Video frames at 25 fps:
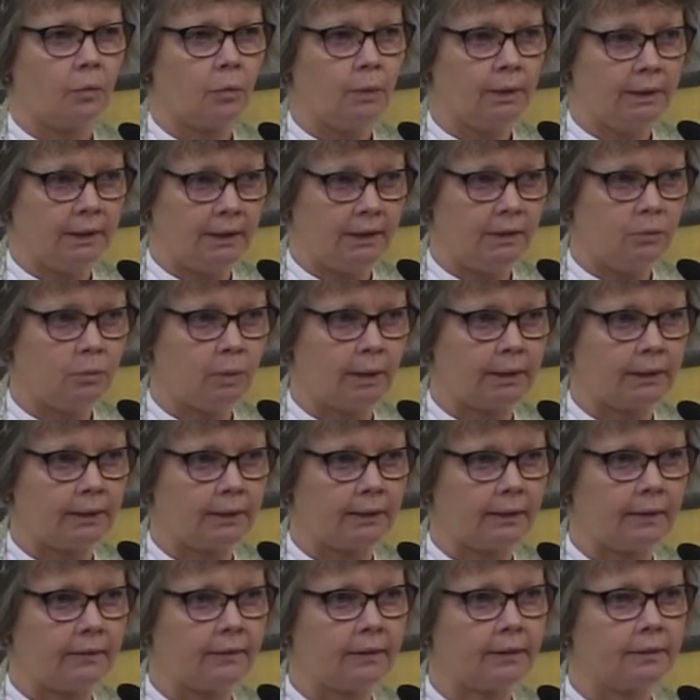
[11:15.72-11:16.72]
We need one
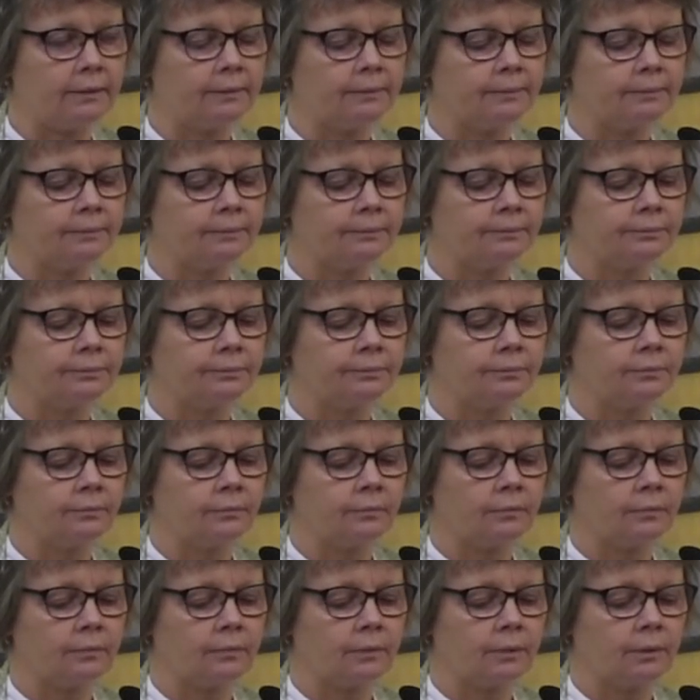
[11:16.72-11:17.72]
another.
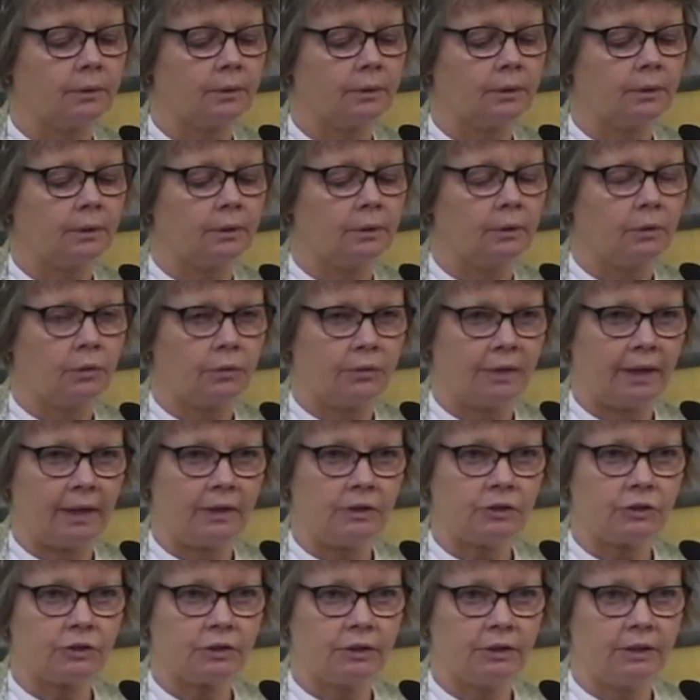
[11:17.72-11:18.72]

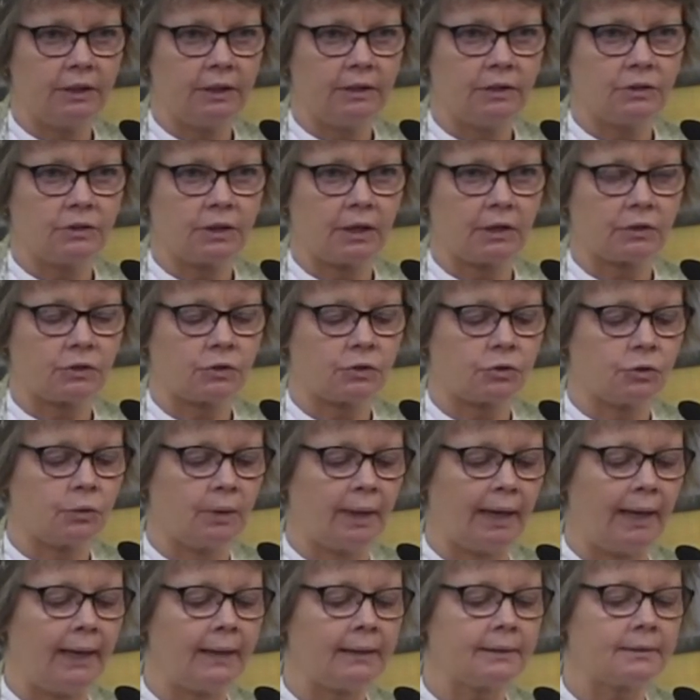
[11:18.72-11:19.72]
Creation needs us
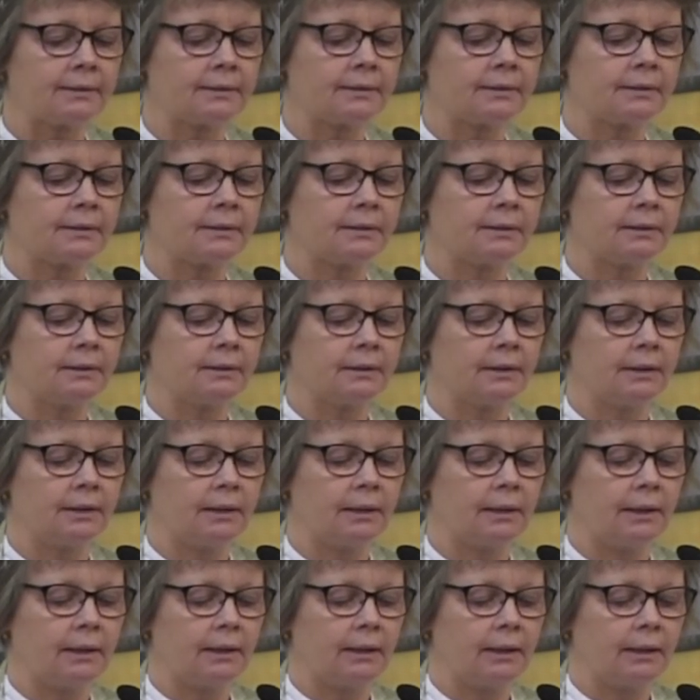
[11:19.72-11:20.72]
to act,
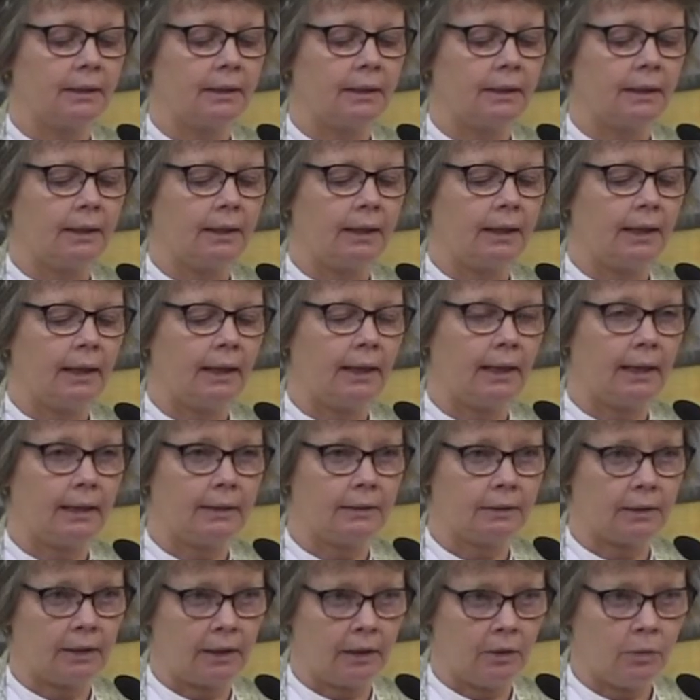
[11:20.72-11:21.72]

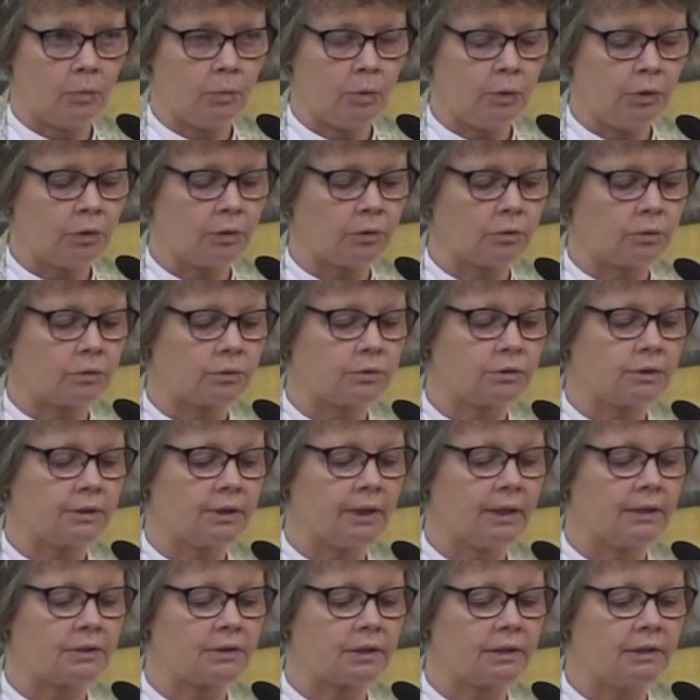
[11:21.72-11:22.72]
and our world
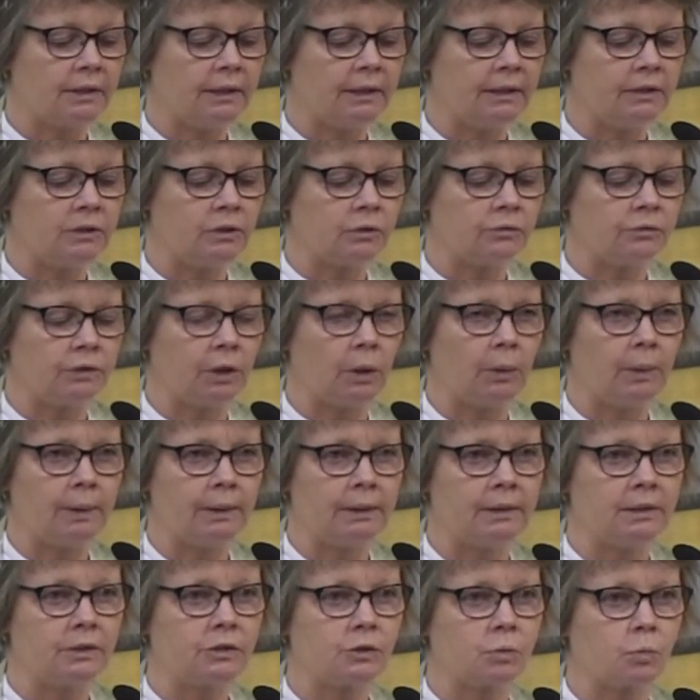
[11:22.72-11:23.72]
has a need of
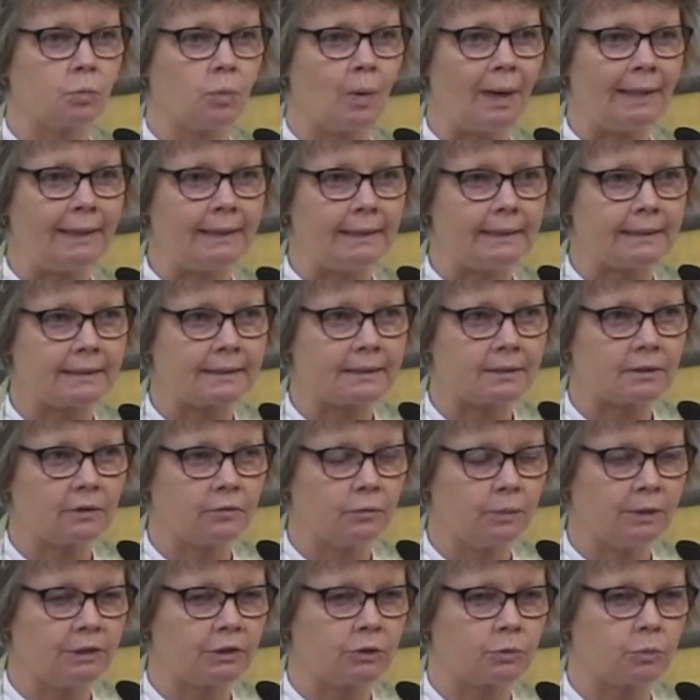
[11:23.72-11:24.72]
knowing this oneness
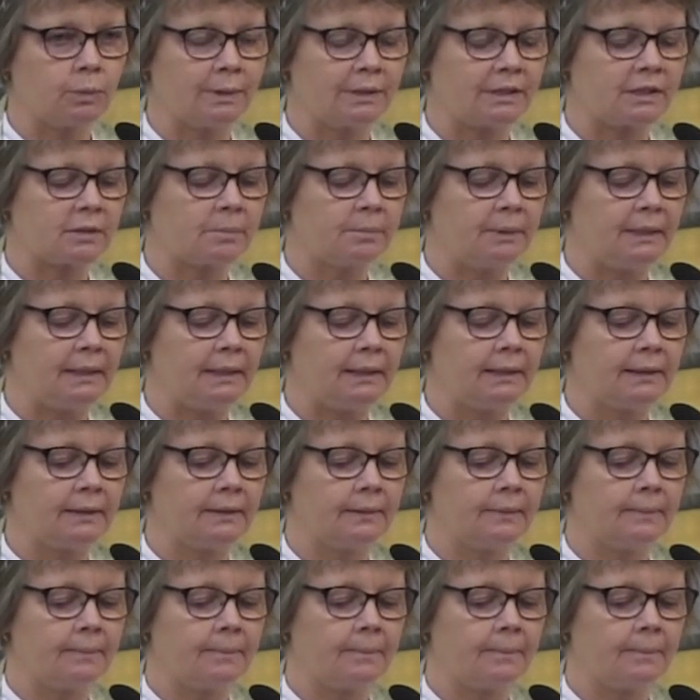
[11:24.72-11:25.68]
of which we speak.